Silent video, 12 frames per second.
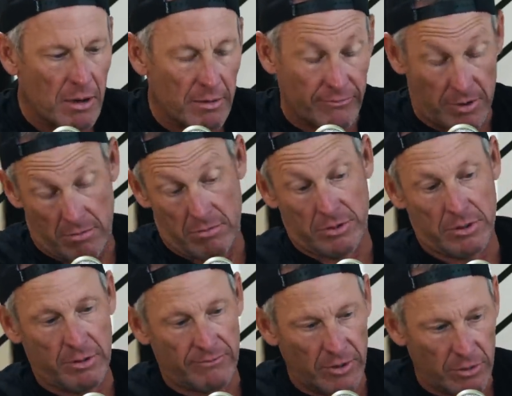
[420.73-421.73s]
if that
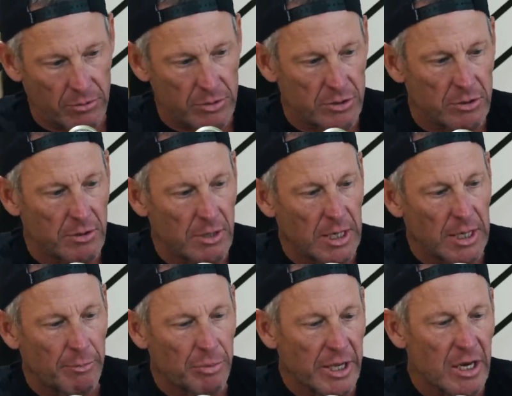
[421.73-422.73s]
was, if there was
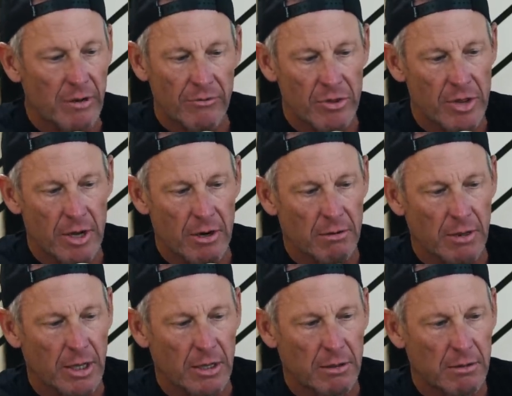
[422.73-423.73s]
any bleed over there,
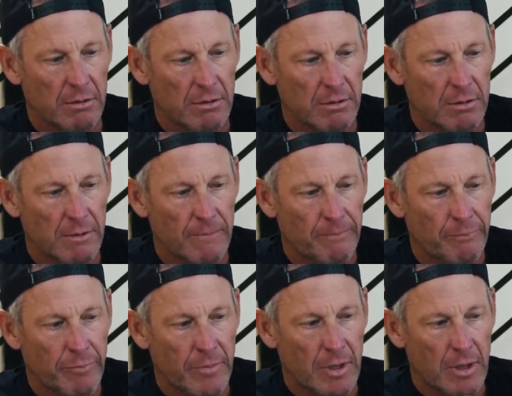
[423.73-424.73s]
like,
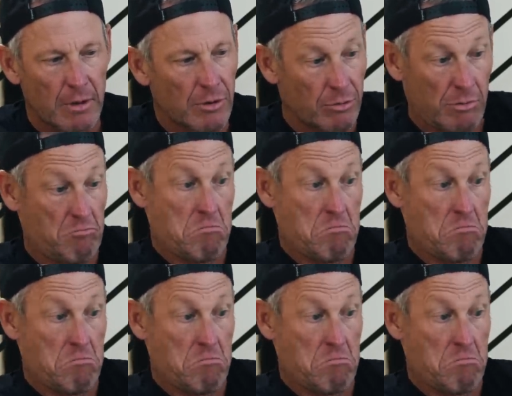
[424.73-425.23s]
you,